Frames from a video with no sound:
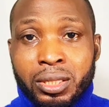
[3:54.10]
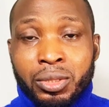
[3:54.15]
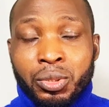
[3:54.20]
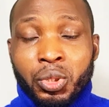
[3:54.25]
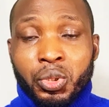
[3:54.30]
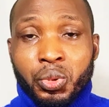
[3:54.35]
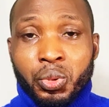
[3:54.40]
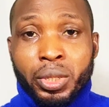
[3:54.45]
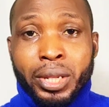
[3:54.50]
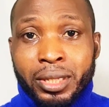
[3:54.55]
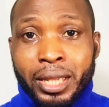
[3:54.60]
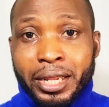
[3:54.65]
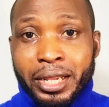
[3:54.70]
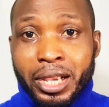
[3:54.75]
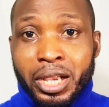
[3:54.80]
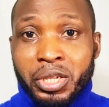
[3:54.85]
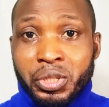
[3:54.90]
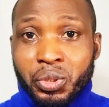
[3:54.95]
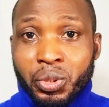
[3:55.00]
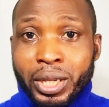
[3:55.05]
those codes that I
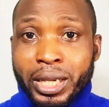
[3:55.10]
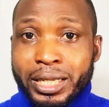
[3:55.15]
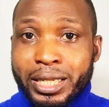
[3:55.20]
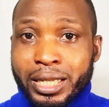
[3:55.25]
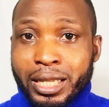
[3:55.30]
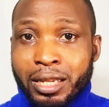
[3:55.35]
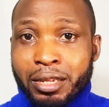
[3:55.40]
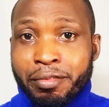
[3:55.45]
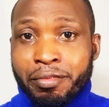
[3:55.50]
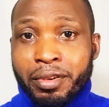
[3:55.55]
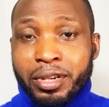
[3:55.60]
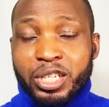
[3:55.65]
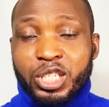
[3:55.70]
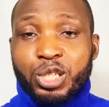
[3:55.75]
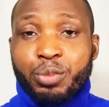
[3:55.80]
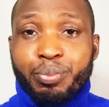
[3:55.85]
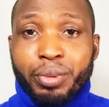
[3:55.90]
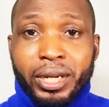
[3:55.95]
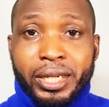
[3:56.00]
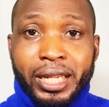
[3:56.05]
can use to get data at the very
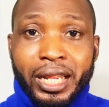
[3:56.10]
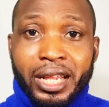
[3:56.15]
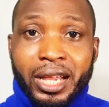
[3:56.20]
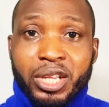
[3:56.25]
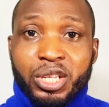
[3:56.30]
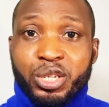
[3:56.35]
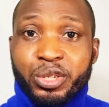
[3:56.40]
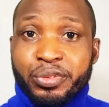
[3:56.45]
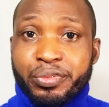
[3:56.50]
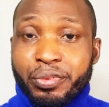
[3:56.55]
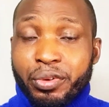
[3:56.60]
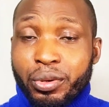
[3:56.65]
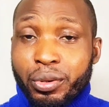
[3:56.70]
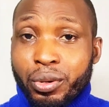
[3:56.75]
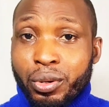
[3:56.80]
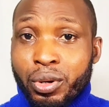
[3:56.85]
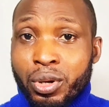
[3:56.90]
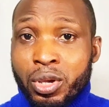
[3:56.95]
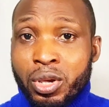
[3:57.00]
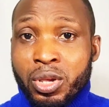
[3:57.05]
cheap rate that I can use for
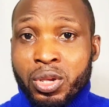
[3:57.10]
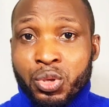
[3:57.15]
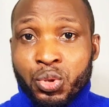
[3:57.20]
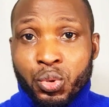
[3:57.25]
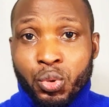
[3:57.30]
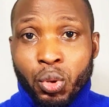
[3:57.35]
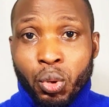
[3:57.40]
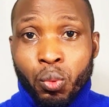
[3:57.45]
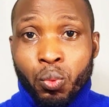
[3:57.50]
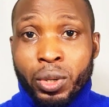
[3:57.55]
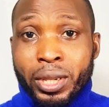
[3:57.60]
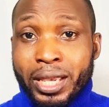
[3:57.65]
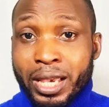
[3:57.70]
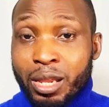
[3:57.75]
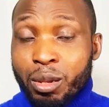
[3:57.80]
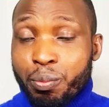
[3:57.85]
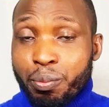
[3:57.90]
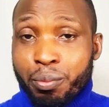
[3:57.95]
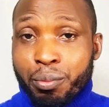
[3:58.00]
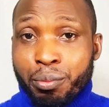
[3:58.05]
your
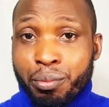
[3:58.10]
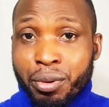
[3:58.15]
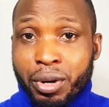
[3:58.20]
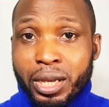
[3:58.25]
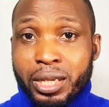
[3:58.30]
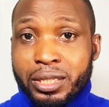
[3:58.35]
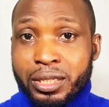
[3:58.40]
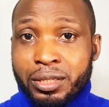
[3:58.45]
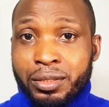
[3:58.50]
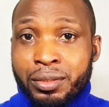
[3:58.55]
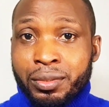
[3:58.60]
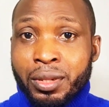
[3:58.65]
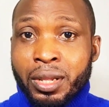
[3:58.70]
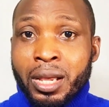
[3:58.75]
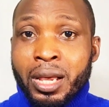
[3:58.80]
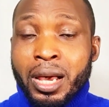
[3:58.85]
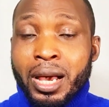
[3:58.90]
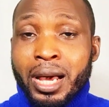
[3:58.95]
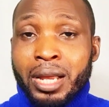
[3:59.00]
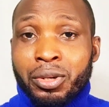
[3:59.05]
weekend browsing
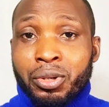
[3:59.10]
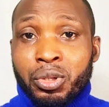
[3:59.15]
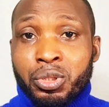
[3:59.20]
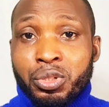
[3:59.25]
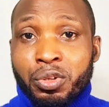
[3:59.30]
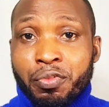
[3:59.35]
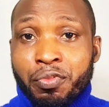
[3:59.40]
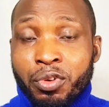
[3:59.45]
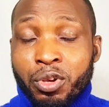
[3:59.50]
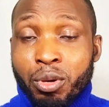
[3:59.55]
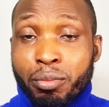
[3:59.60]
and also for your